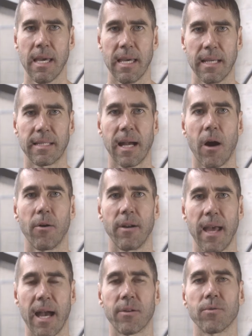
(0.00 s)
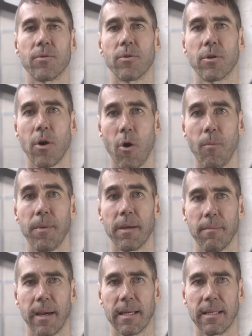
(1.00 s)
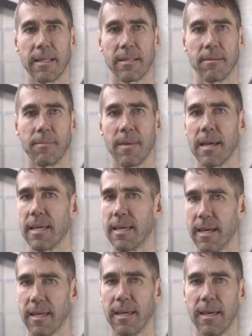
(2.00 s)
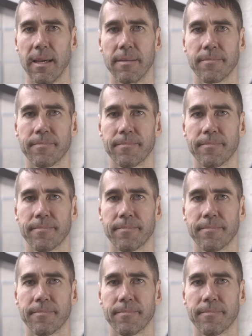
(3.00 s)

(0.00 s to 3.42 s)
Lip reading: it's our natural coping mechanism kicking in.